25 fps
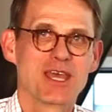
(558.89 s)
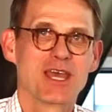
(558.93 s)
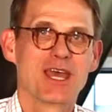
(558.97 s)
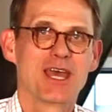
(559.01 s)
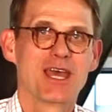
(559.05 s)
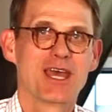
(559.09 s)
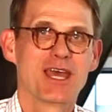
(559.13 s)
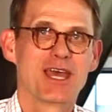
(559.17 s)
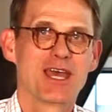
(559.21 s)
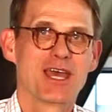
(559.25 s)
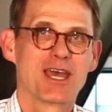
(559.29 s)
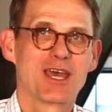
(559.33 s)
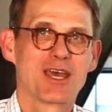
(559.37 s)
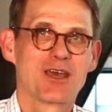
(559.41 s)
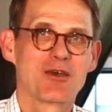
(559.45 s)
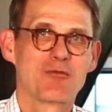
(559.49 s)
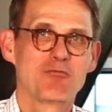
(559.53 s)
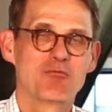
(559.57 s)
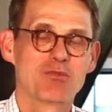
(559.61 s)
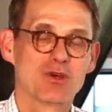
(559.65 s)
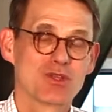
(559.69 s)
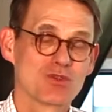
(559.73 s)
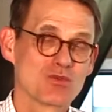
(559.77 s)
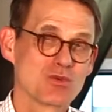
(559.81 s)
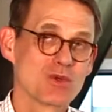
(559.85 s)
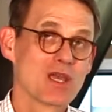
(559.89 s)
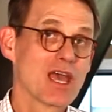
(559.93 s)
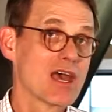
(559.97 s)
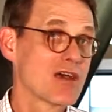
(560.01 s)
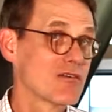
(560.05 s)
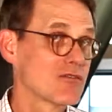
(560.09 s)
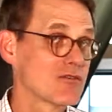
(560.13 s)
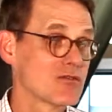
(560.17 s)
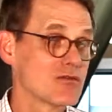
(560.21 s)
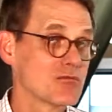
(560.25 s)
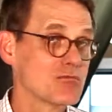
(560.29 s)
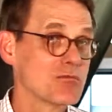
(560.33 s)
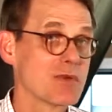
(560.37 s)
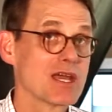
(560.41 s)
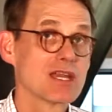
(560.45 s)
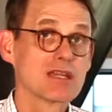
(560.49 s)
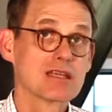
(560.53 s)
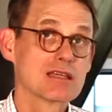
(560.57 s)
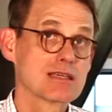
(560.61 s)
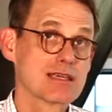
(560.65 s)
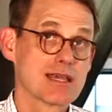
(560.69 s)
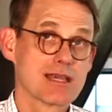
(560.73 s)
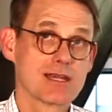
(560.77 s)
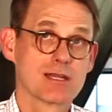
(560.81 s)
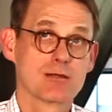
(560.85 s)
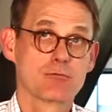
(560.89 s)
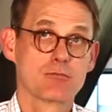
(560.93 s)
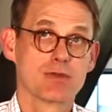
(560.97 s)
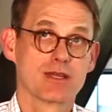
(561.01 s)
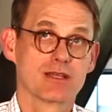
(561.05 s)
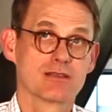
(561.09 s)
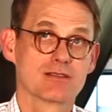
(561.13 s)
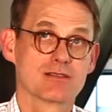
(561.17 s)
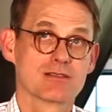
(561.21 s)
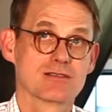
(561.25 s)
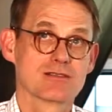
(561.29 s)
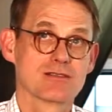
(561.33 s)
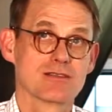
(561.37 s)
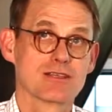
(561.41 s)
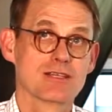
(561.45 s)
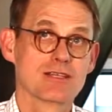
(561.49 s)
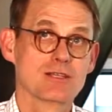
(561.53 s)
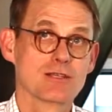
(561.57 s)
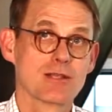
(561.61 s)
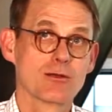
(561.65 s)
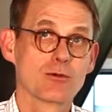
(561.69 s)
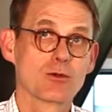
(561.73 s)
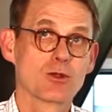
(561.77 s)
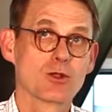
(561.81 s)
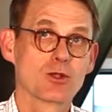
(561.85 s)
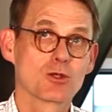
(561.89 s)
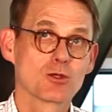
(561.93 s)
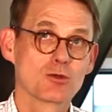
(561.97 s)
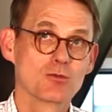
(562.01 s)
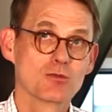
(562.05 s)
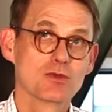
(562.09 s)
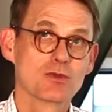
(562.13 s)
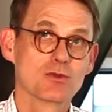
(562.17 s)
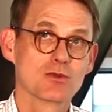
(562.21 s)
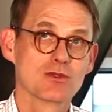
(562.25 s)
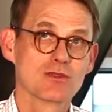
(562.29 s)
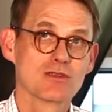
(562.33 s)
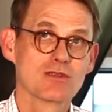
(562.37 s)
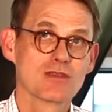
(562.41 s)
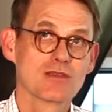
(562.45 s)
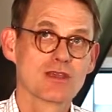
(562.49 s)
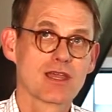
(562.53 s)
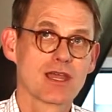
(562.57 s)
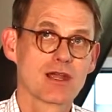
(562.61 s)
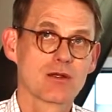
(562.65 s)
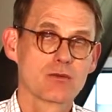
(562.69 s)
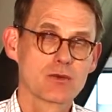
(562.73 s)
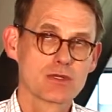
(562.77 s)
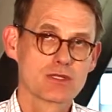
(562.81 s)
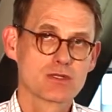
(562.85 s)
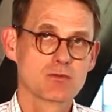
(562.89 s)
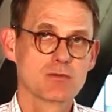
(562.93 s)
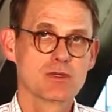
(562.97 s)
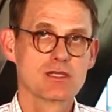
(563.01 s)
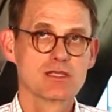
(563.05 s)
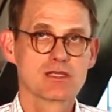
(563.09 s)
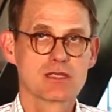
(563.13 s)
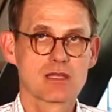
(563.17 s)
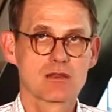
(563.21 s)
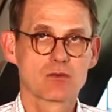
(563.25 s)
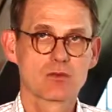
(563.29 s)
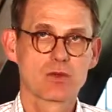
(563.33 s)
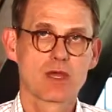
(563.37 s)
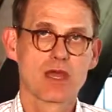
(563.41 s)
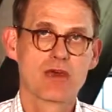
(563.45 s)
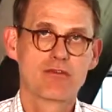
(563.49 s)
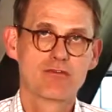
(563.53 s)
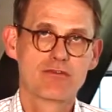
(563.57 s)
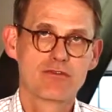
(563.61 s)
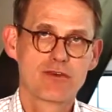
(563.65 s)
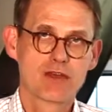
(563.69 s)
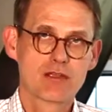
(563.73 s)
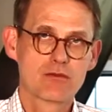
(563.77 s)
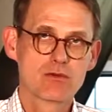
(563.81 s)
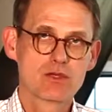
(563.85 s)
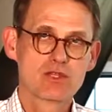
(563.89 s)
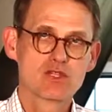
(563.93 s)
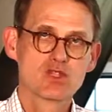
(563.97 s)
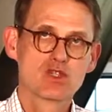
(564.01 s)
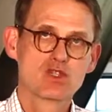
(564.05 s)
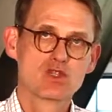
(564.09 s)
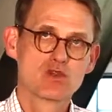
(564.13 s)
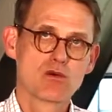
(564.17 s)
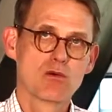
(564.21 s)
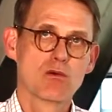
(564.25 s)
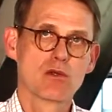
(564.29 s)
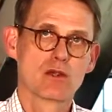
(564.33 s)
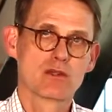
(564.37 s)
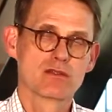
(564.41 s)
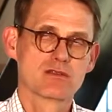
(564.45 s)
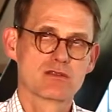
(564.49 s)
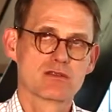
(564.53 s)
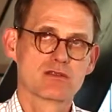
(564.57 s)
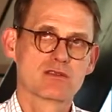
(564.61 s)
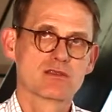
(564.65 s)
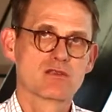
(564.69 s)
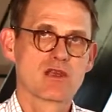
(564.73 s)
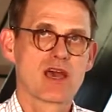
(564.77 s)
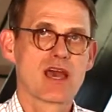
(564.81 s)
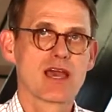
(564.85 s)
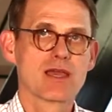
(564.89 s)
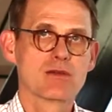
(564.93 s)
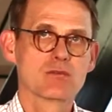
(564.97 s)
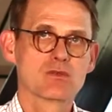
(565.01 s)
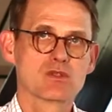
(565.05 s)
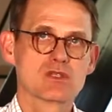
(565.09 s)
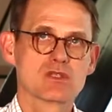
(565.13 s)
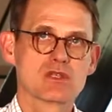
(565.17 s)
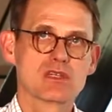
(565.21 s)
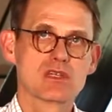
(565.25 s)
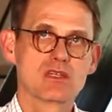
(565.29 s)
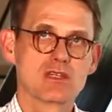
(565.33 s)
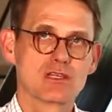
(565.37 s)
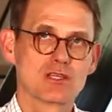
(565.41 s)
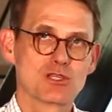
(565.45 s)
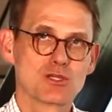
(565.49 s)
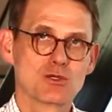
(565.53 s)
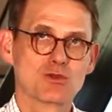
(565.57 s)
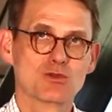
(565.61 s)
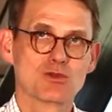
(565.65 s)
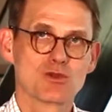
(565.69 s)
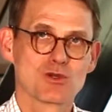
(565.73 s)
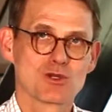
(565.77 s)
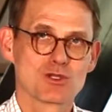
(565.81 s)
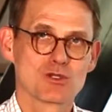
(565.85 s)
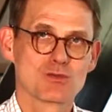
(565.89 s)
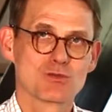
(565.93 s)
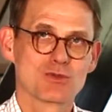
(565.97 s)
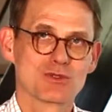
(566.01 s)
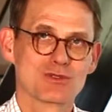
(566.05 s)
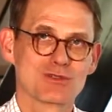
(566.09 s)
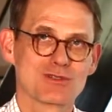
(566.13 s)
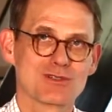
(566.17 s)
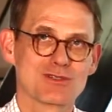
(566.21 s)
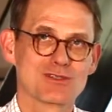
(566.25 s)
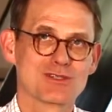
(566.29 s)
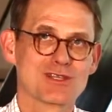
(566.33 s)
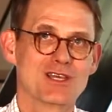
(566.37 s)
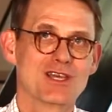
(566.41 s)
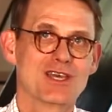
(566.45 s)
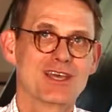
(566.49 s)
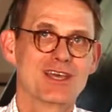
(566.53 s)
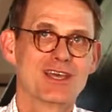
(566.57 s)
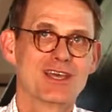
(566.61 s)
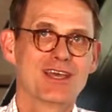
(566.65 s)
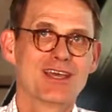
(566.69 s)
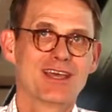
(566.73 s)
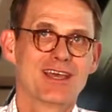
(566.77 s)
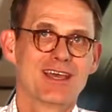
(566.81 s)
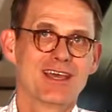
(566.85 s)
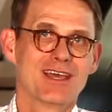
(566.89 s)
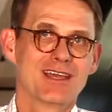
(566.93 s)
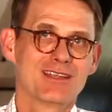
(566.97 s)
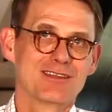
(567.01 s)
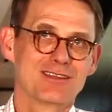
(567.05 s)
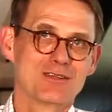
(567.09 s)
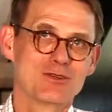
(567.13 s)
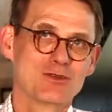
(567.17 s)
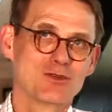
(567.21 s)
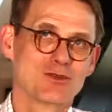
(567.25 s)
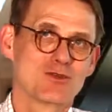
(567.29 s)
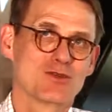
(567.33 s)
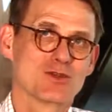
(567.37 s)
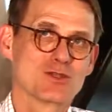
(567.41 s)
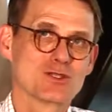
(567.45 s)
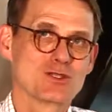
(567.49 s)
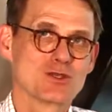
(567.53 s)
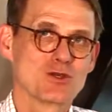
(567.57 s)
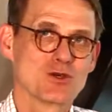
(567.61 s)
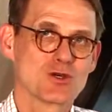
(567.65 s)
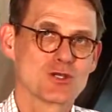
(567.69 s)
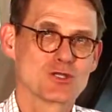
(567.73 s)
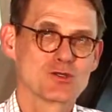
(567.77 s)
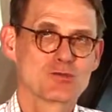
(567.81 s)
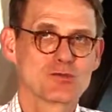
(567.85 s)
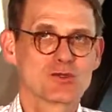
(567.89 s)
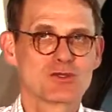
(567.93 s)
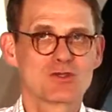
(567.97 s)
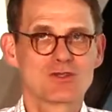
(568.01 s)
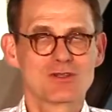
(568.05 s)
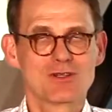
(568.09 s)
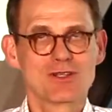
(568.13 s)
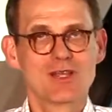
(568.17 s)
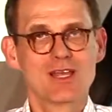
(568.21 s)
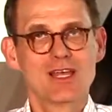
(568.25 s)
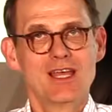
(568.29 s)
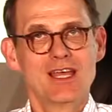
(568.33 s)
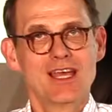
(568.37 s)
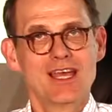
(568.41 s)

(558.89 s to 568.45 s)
But we have many care beds in local community care, which means that we have very short times in acute hospitals and the university hospital.